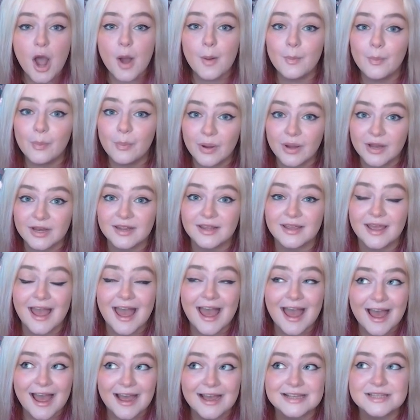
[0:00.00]
but it
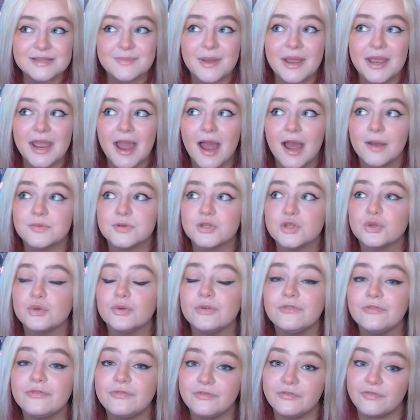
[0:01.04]
has my
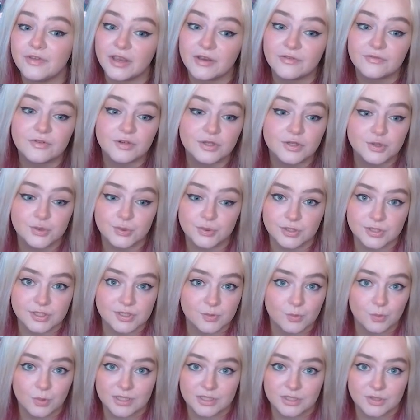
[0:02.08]
absolute favourite doors
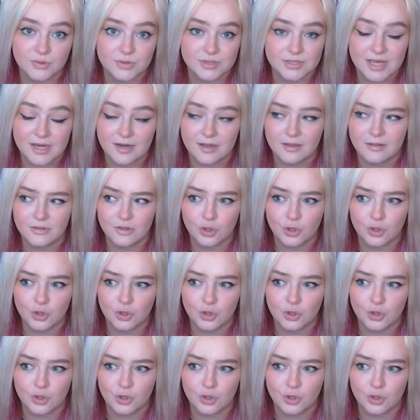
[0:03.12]
and windows in it.